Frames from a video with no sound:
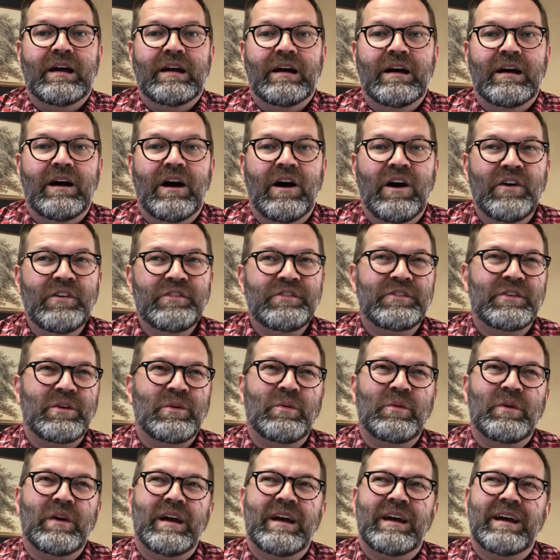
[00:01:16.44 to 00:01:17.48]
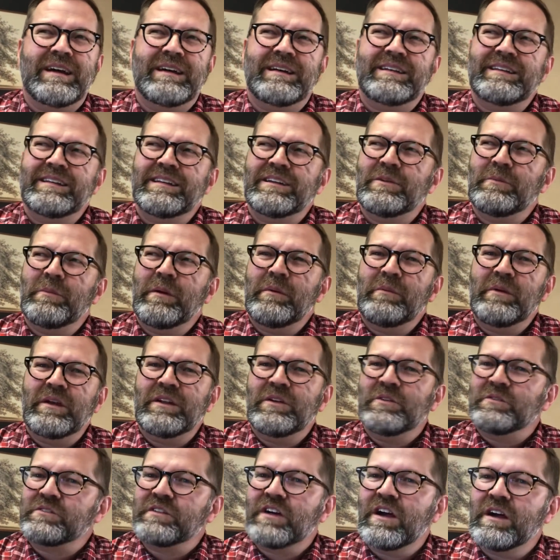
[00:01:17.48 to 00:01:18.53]
Also, maybe I
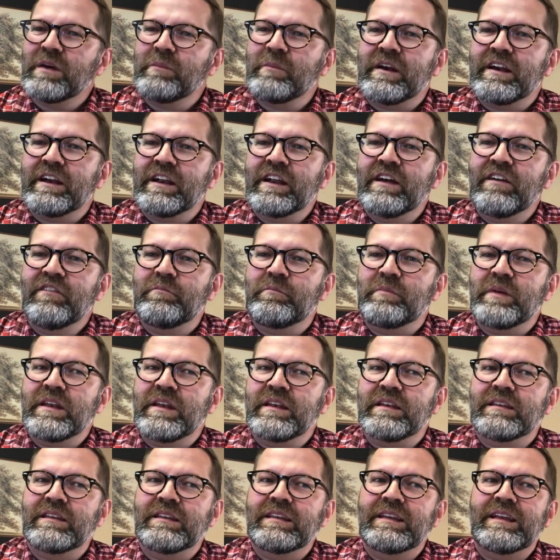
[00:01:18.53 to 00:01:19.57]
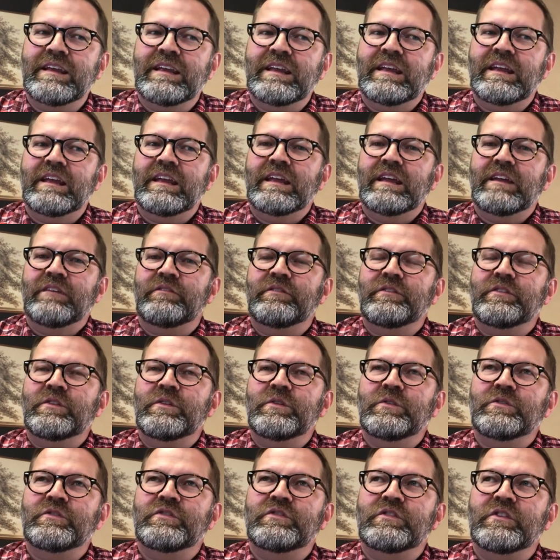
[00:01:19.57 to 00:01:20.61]
don't talk about it enough, but if you
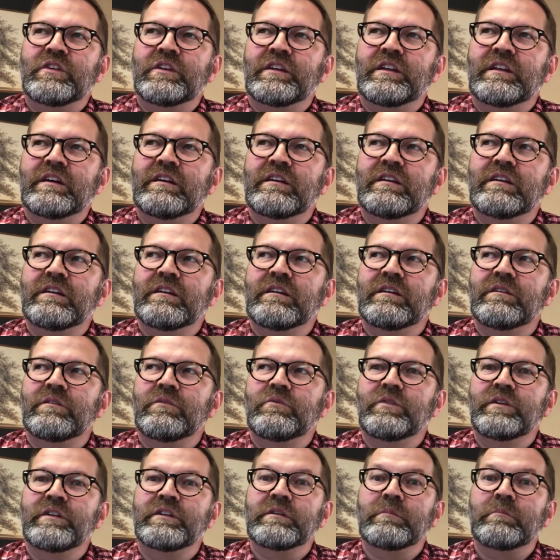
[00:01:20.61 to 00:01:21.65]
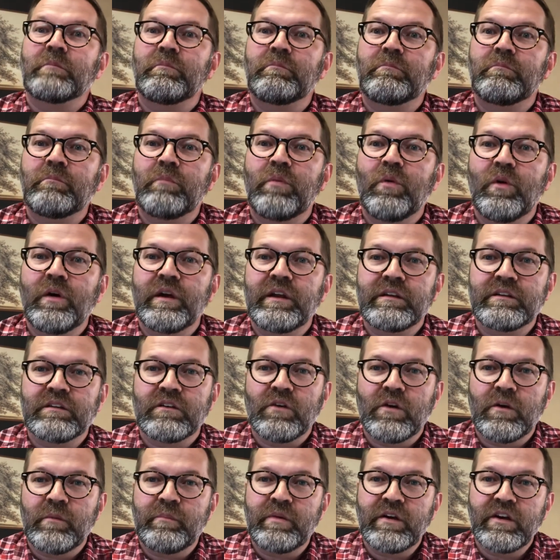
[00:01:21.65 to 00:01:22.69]
should reach a point or
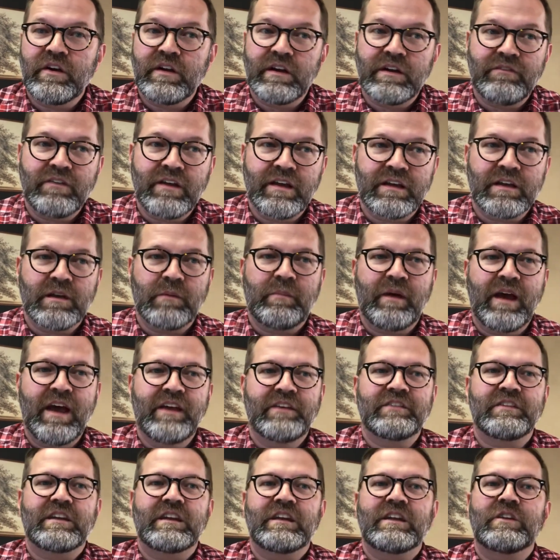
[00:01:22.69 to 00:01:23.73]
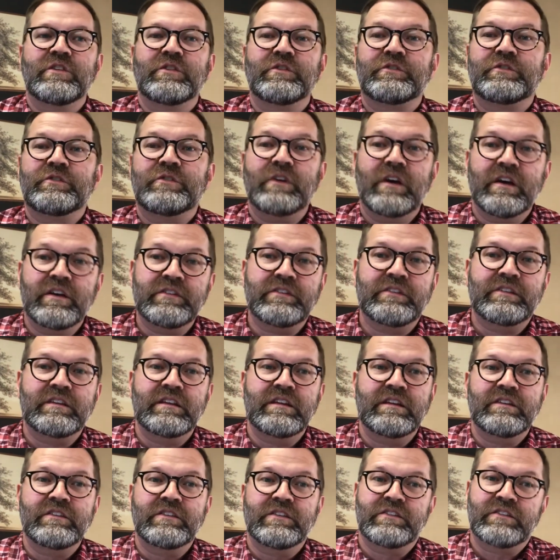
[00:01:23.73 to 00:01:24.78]
a period of incapacity, your trust
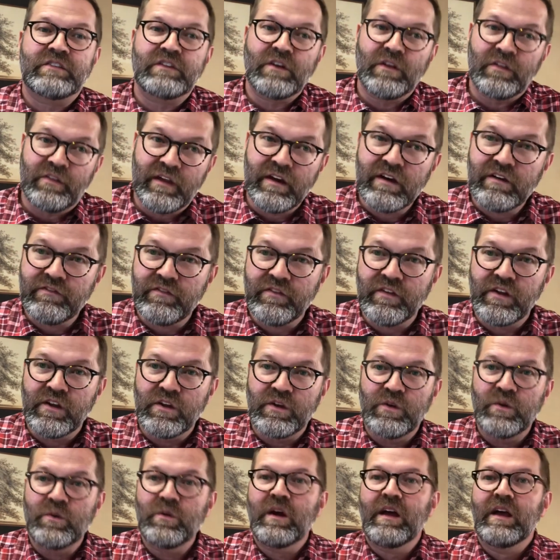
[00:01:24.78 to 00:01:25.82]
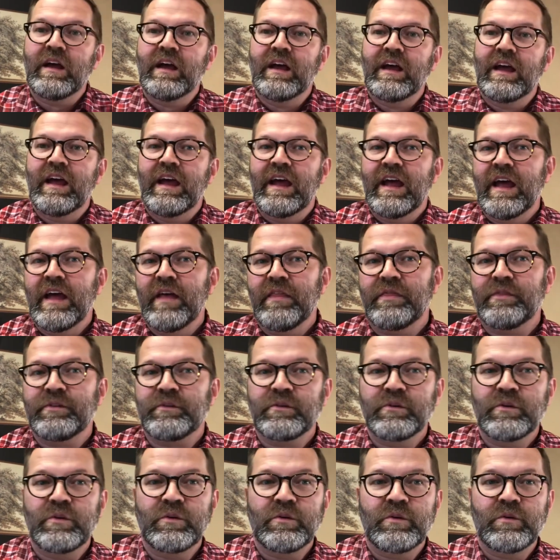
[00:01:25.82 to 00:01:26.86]
is still there for you, and
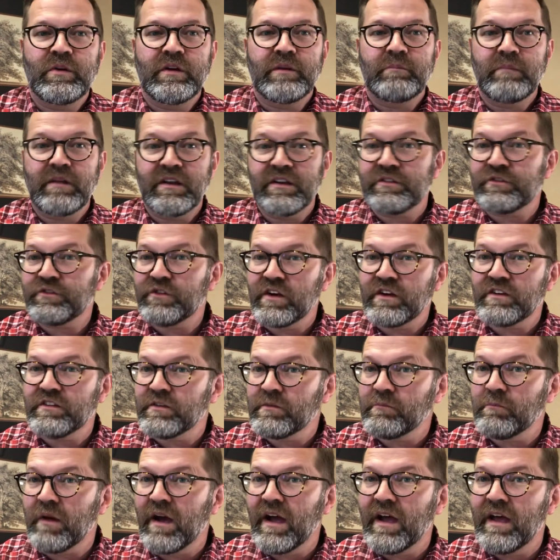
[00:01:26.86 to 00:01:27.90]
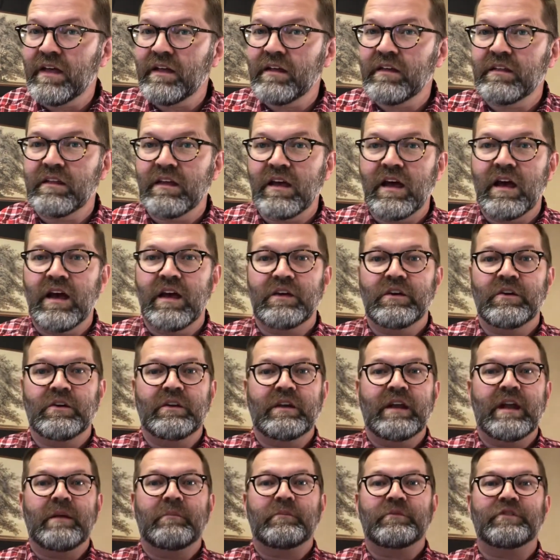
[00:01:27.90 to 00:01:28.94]
through administration by your
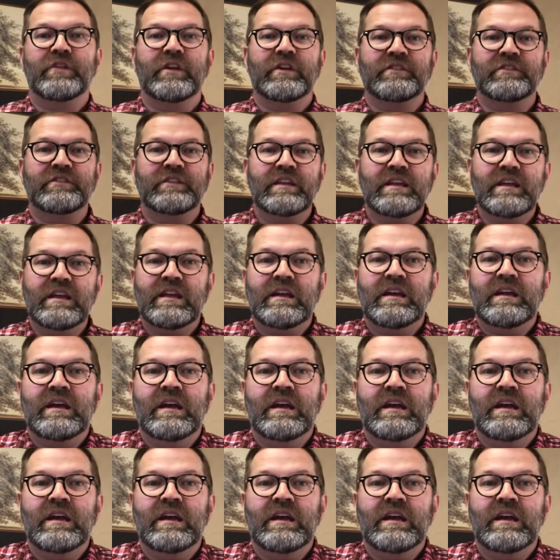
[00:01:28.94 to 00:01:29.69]
named trustee,